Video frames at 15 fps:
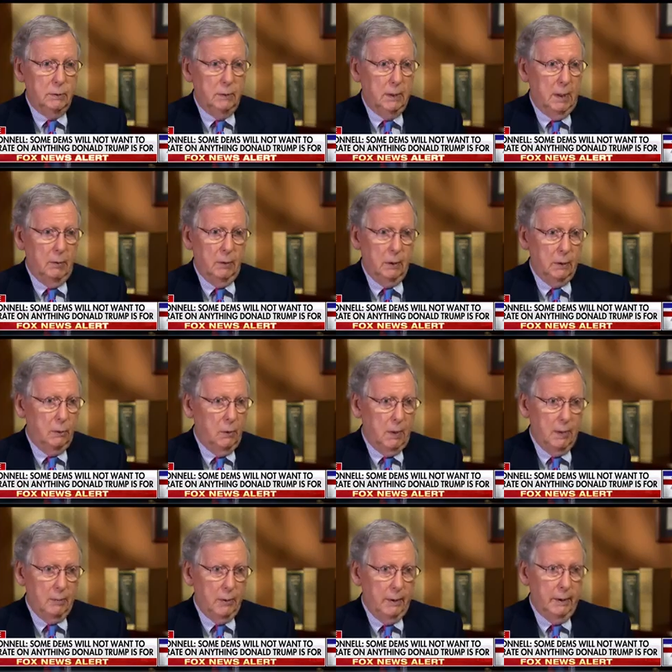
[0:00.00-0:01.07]
will not want to
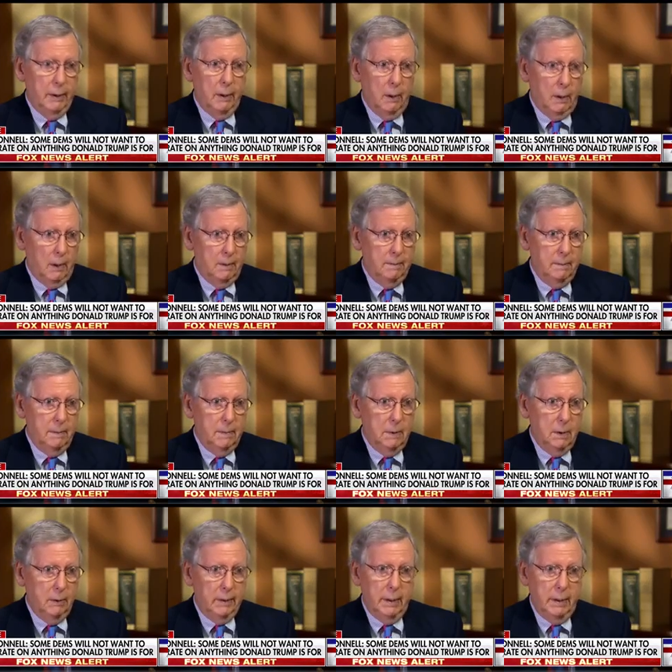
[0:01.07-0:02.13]
cooperate at all
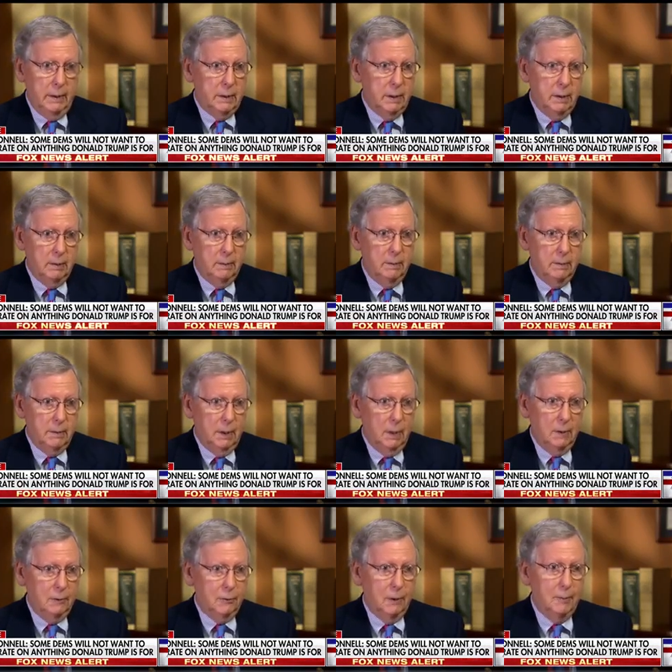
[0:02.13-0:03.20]
on anything
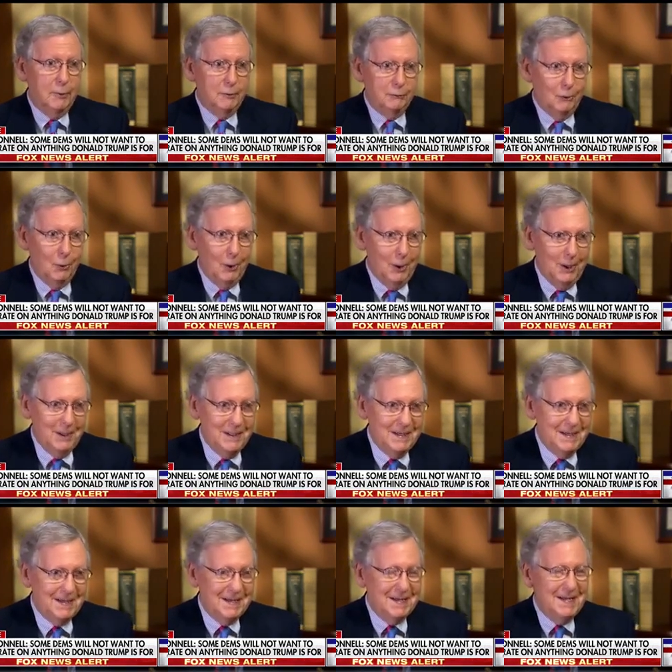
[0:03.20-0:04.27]
Donald Trump is for.
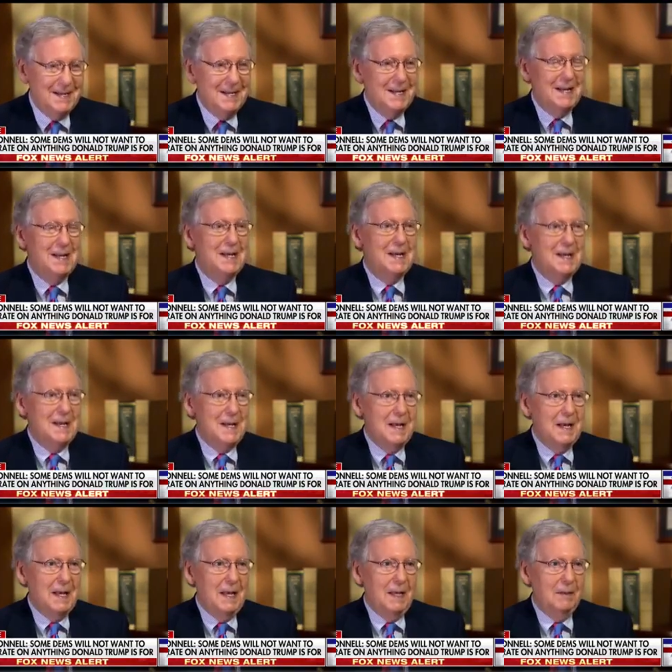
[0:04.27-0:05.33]
Mm -hmm.
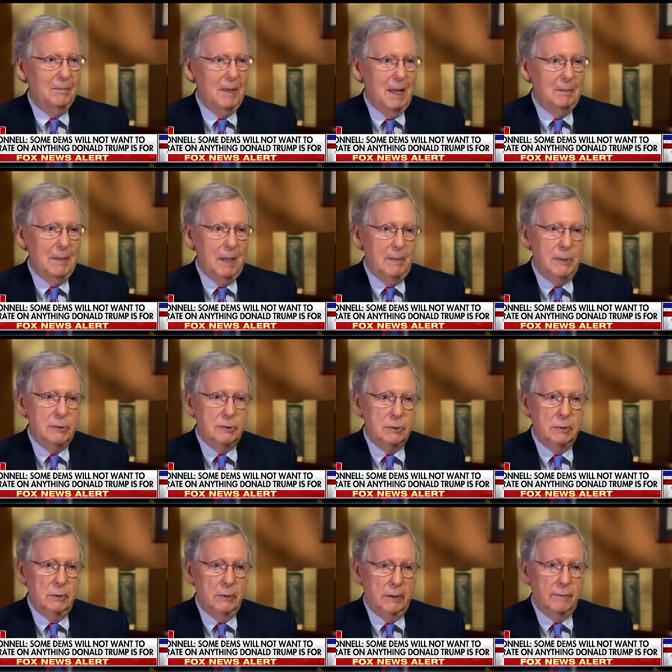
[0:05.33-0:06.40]
and that may be
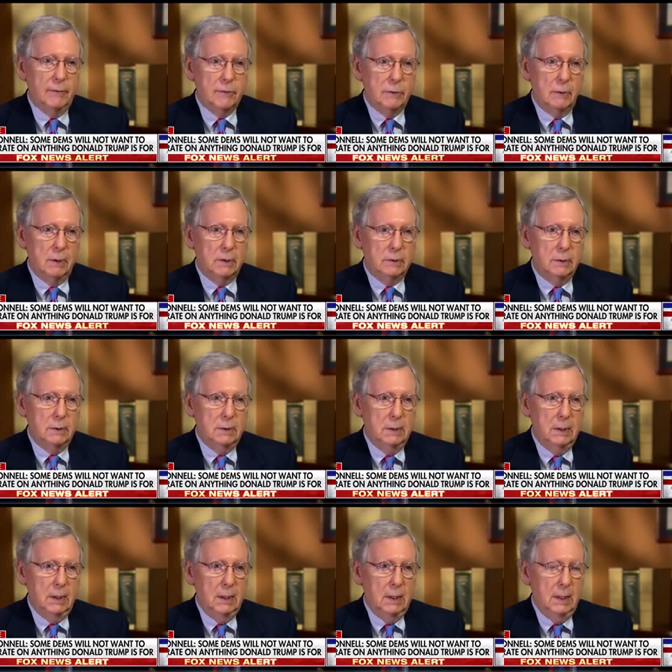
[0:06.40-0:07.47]
true on infrastructure.
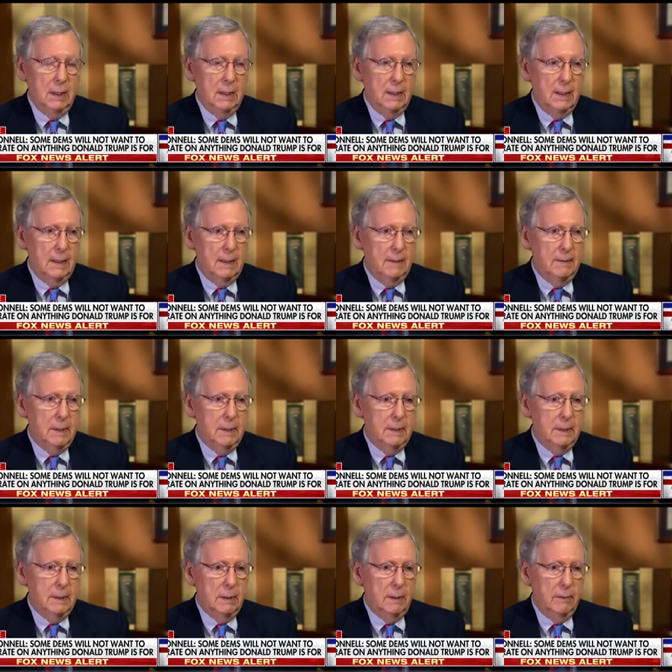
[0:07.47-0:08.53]
Uh,
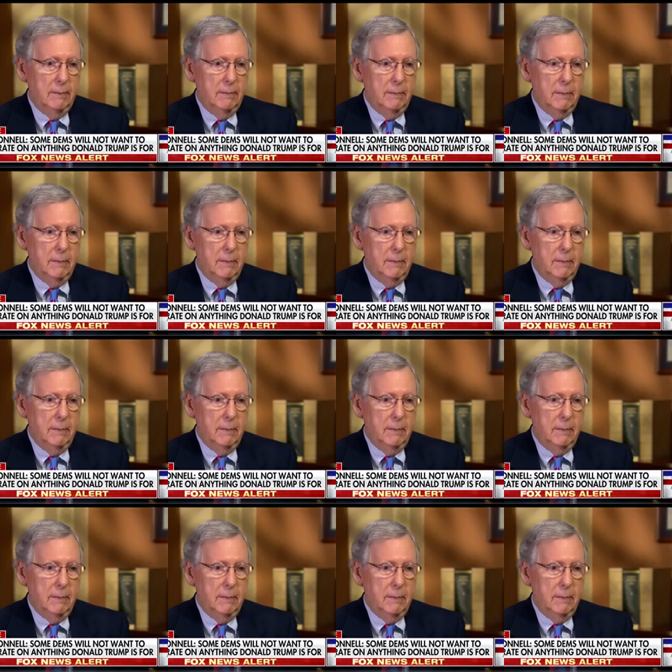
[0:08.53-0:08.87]
you know,